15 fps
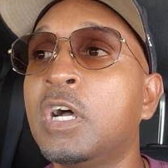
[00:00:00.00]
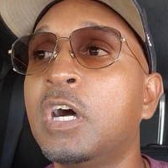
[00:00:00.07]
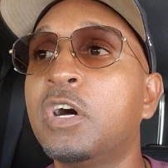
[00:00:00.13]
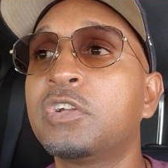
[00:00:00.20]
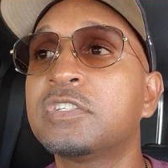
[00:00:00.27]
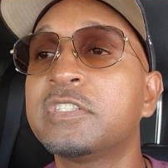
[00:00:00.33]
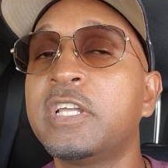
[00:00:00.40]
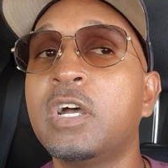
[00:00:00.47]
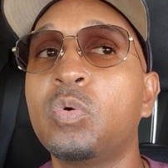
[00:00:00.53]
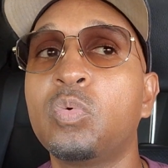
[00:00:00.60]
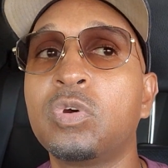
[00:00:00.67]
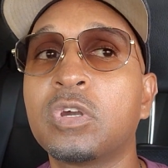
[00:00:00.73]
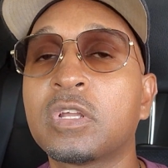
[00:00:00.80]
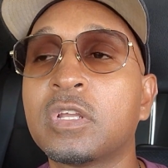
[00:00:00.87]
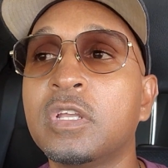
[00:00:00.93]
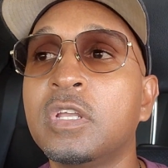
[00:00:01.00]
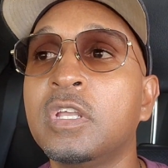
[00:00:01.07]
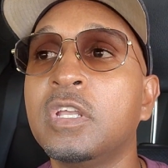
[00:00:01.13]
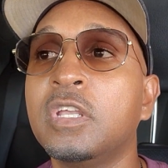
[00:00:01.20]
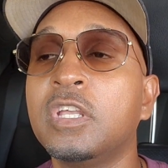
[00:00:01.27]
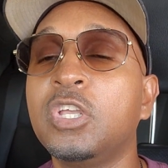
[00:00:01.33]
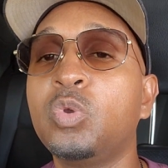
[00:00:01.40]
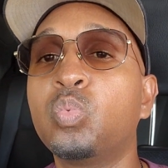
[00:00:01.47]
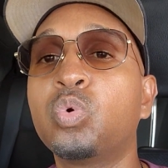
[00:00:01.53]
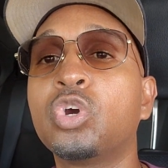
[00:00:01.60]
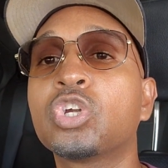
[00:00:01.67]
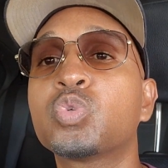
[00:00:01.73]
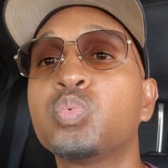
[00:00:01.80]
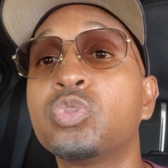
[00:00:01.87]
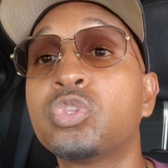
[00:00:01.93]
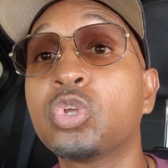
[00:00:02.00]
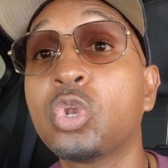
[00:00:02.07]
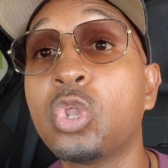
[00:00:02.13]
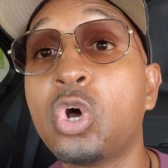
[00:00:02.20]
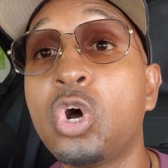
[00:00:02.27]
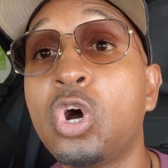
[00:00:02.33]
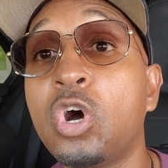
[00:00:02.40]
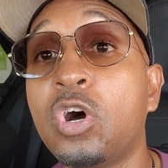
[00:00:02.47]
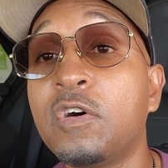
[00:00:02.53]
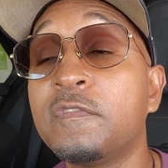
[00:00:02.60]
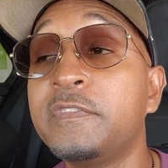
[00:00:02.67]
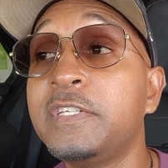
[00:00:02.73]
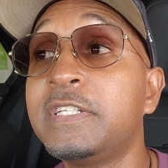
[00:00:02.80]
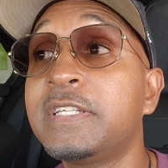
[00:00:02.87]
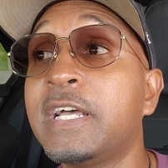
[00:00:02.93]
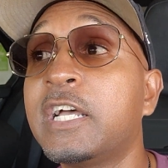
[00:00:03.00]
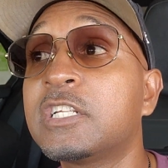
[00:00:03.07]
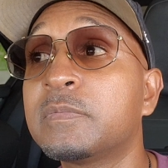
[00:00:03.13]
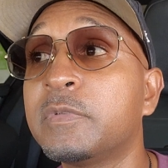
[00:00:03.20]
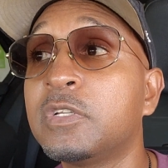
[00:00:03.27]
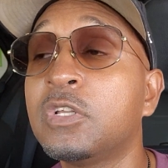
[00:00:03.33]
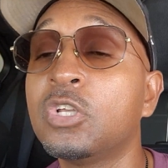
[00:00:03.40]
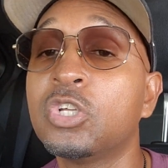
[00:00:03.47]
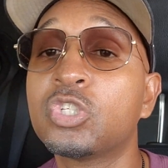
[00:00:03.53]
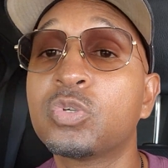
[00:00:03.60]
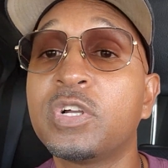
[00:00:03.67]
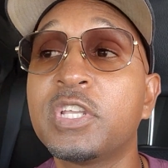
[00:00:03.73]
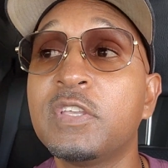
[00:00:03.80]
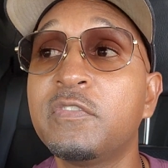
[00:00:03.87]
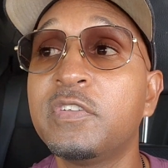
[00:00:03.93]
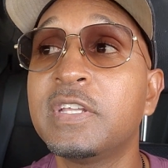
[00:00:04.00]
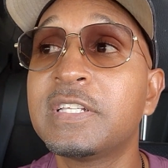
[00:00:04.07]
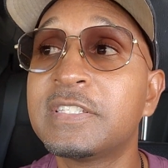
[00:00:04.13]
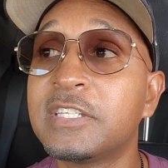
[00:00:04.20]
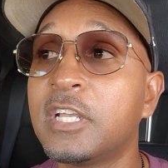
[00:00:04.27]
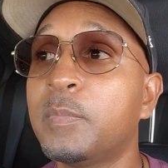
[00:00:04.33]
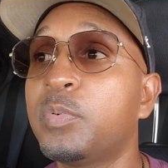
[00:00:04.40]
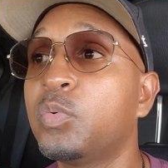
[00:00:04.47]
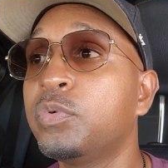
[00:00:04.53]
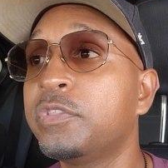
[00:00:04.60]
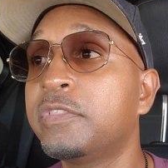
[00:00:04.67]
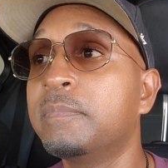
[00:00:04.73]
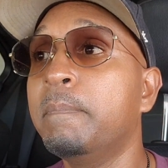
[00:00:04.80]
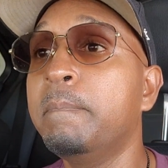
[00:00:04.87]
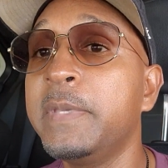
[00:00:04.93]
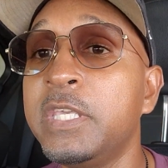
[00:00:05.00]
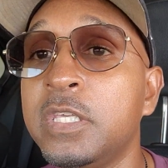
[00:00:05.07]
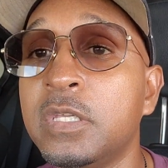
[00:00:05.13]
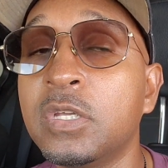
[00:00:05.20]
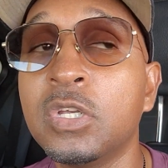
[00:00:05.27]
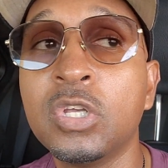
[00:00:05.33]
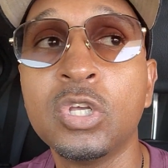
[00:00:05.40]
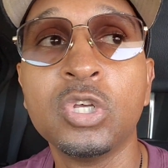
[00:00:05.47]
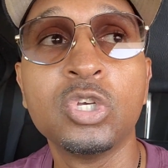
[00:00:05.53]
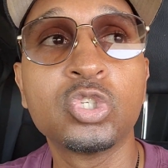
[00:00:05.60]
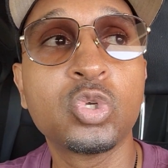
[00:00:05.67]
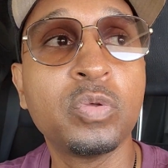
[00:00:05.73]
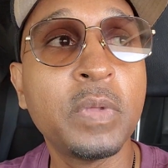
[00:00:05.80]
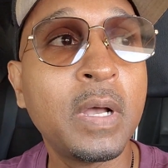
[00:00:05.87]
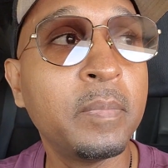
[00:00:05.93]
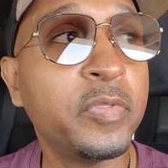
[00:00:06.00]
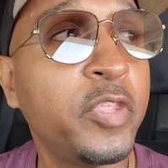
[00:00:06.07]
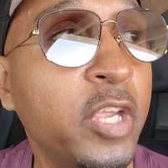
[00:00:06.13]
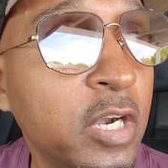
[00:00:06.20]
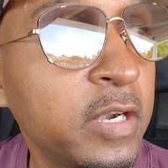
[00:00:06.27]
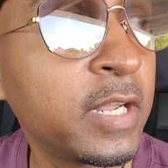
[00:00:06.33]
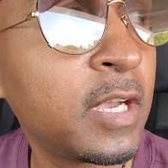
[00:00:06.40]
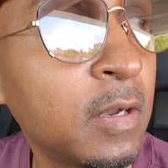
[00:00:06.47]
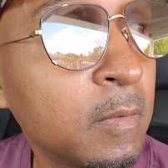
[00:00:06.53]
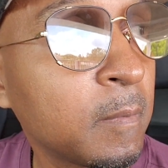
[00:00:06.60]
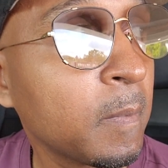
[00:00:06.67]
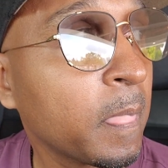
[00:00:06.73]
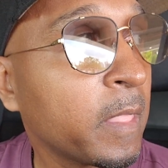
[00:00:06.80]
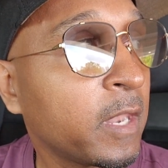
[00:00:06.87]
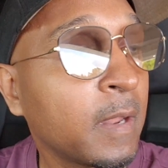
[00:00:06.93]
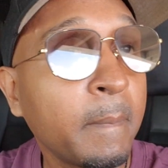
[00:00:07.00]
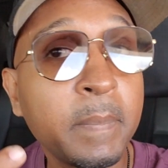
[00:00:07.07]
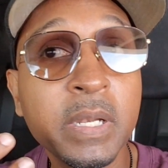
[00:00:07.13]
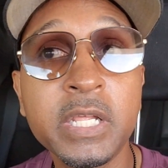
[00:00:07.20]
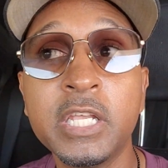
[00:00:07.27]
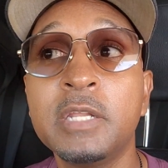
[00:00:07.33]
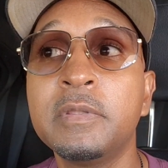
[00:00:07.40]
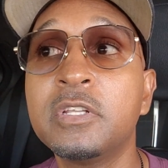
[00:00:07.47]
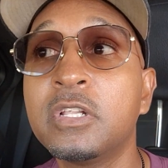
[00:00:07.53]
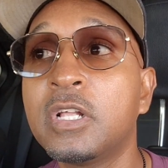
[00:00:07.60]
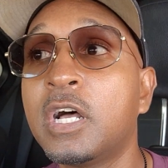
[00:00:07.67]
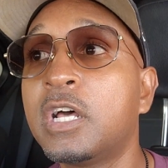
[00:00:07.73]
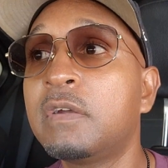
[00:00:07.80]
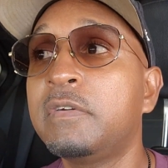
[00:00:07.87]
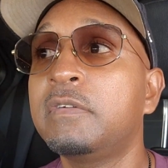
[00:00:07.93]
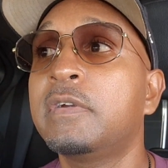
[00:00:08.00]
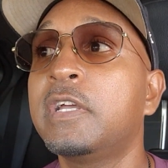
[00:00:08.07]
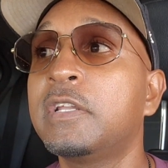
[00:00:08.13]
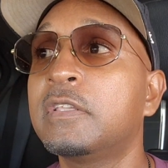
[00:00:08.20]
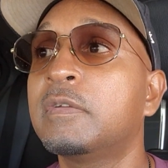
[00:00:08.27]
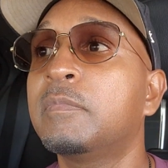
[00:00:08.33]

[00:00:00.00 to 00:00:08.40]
How does that work? It works with the law of detachment. So I'll give an example with me. So I'm there now and I'm playing the lottery, right?